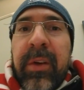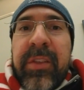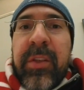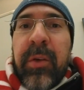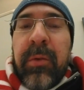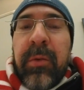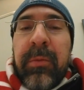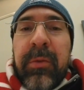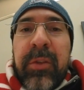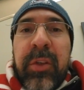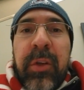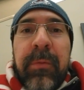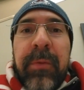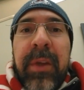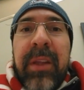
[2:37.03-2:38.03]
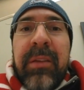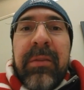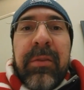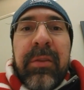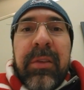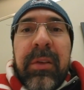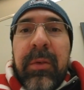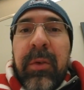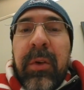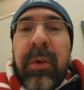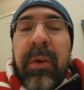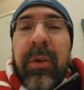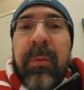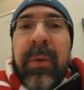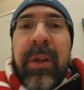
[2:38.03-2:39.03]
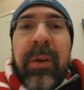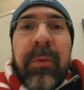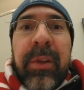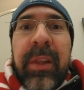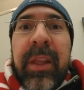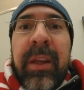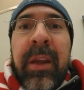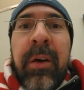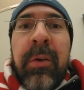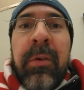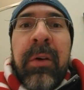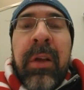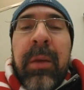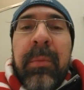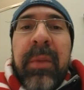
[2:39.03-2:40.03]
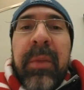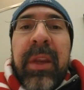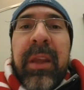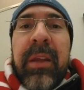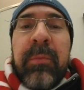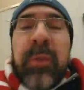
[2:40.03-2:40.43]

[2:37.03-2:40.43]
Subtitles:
his own 2 feet. We don't really know, but he